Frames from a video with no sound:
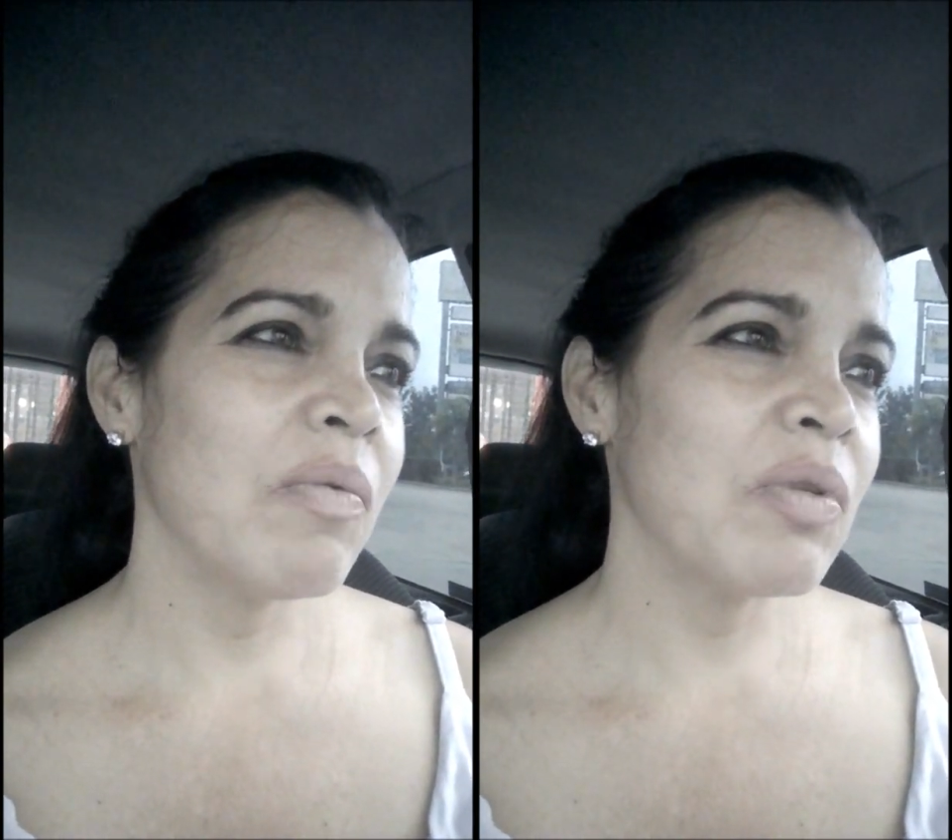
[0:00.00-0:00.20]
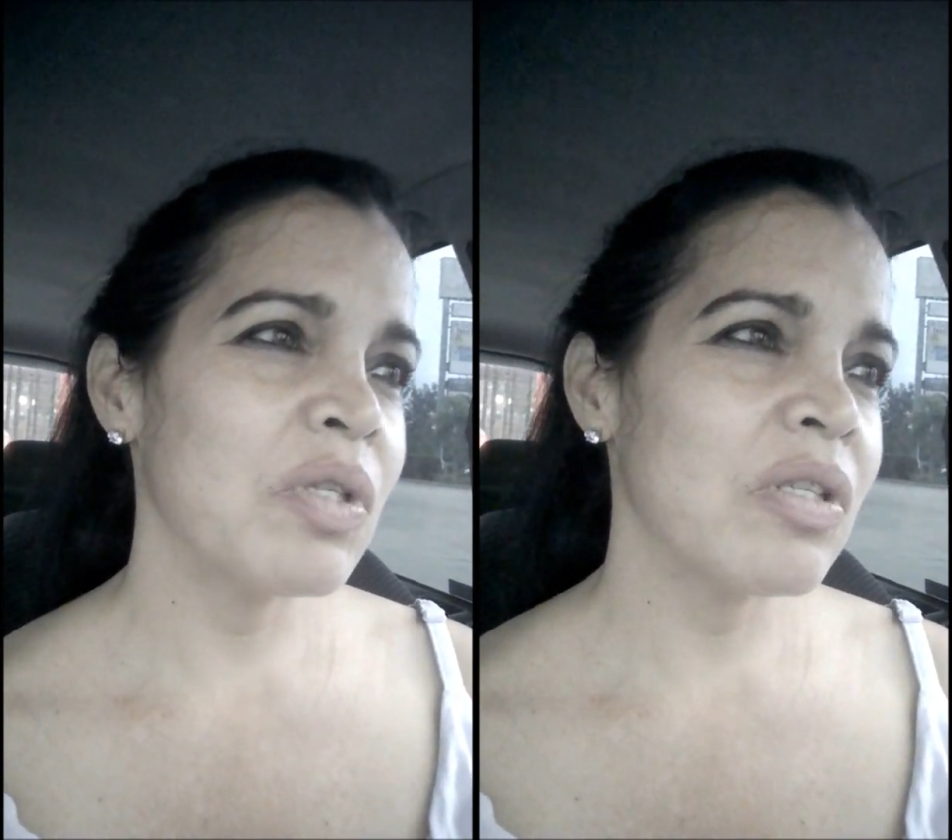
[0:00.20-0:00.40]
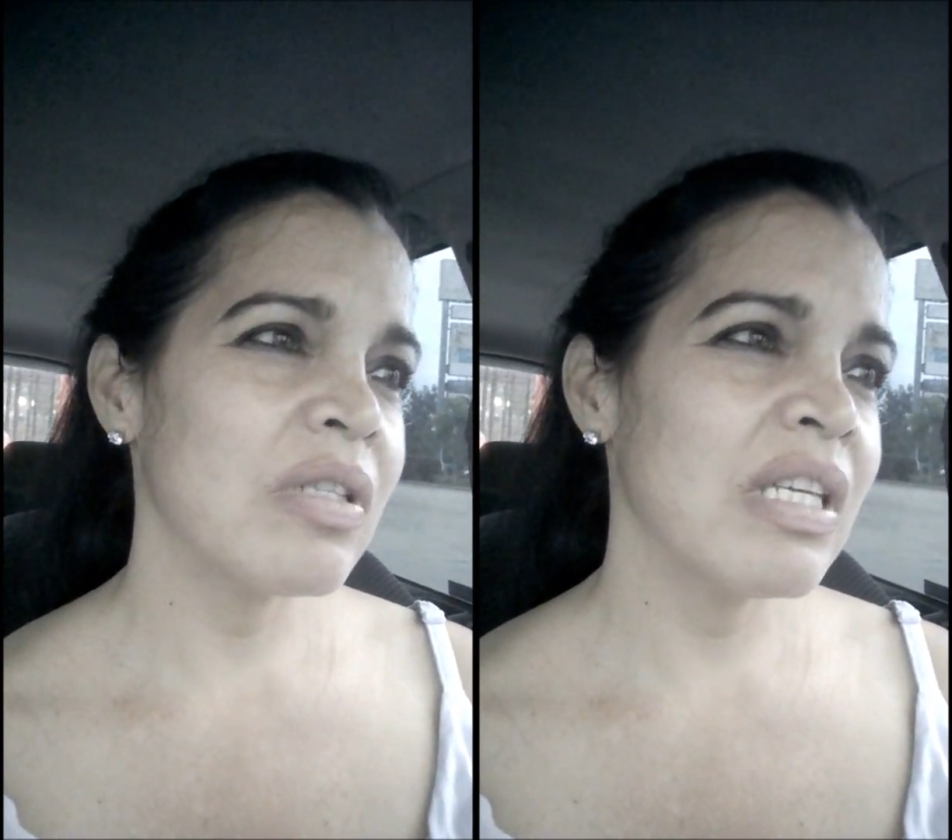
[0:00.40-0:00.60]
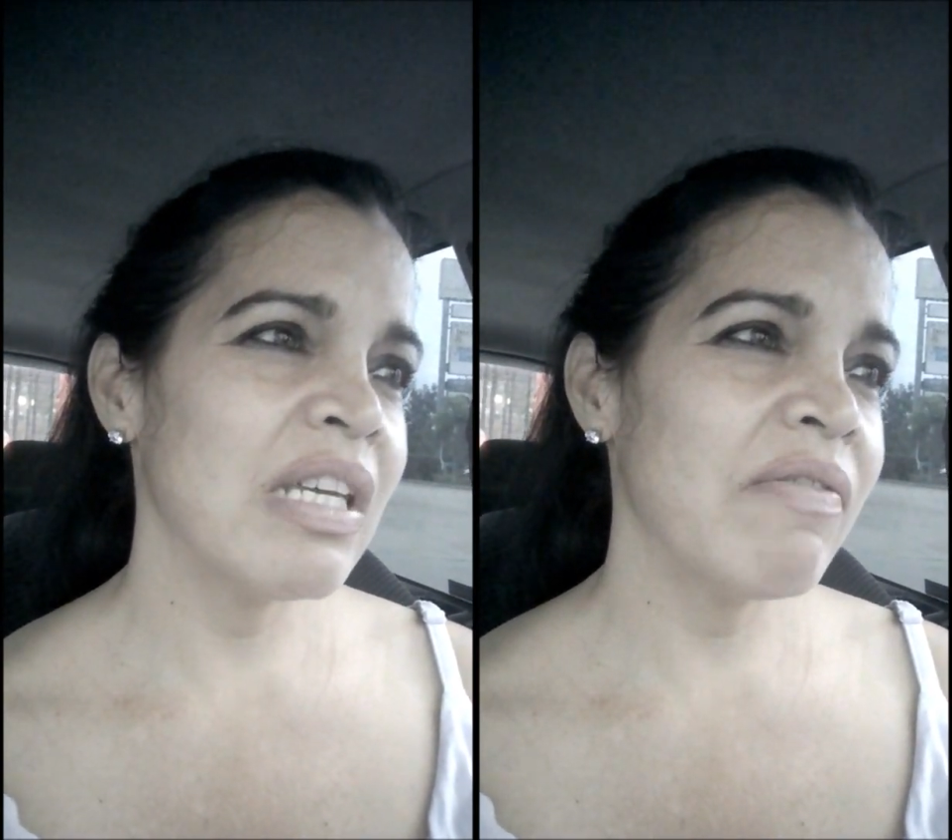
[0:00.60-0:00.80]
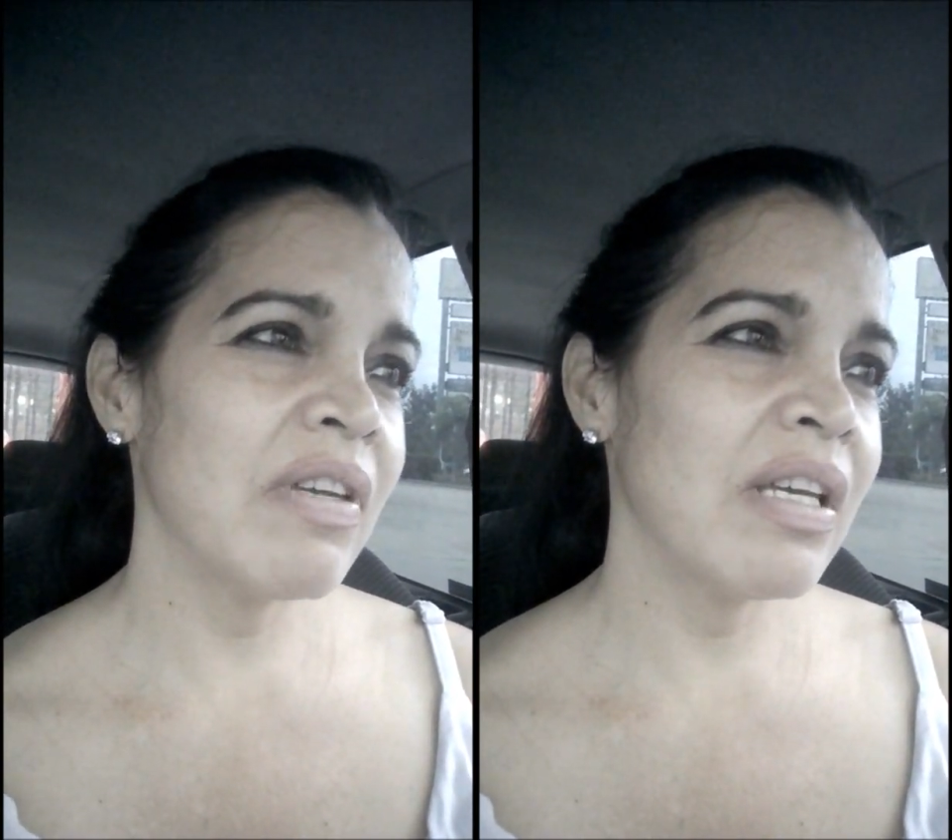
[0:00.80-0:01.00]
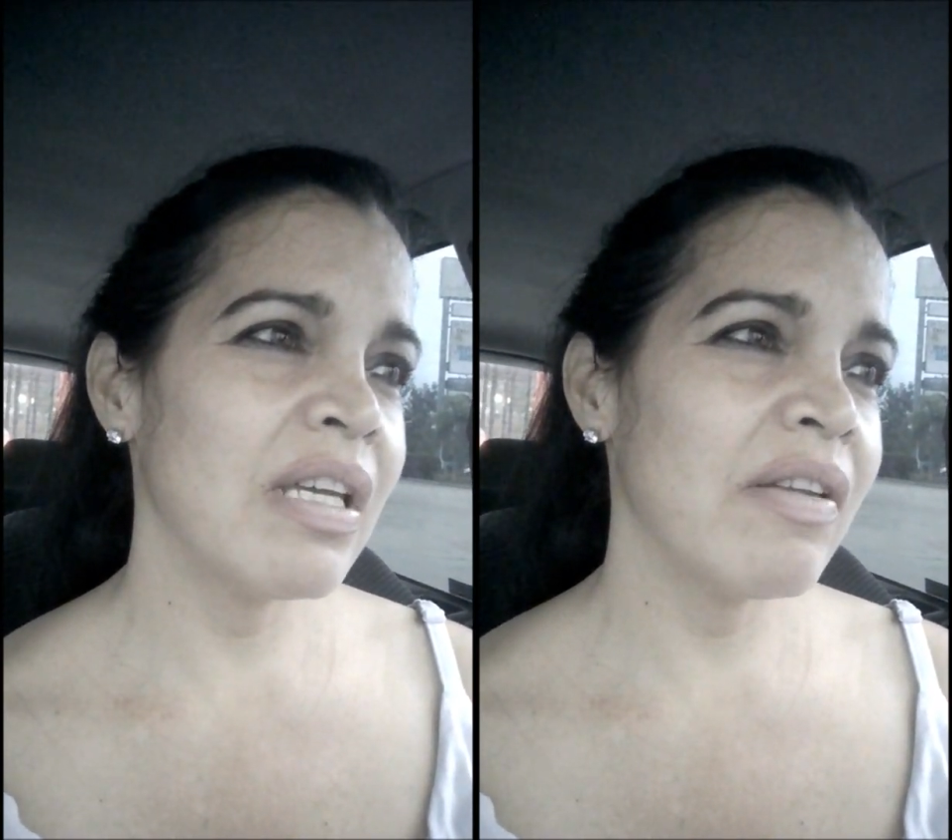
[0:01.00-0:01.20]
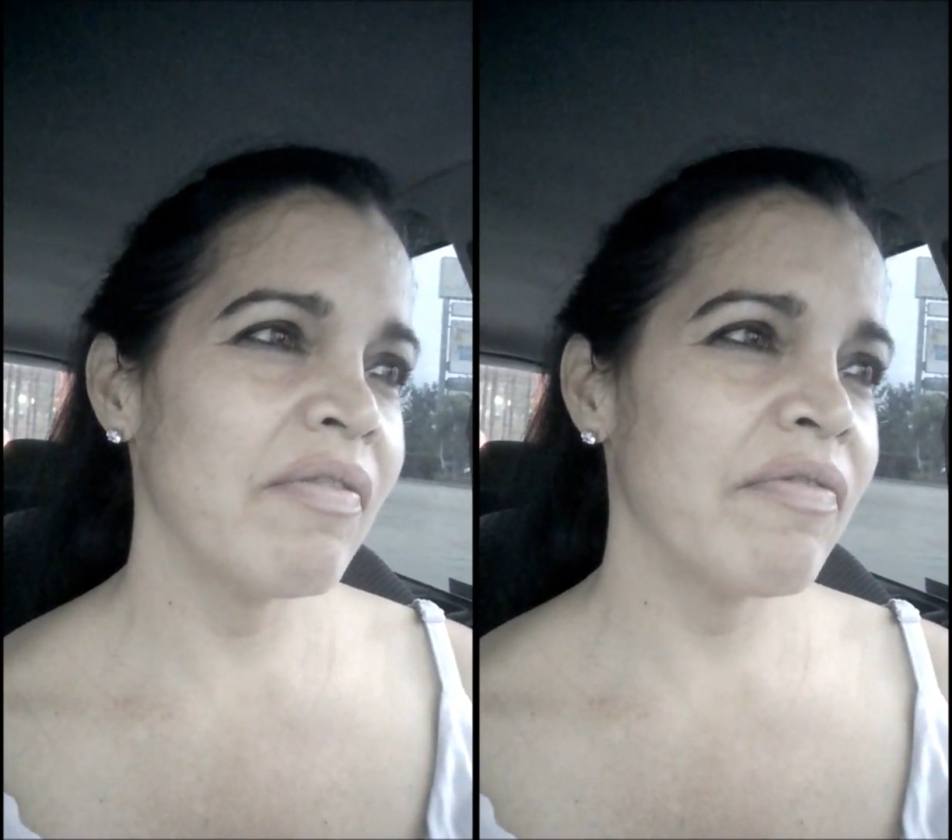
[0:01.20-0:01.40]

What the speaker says: was given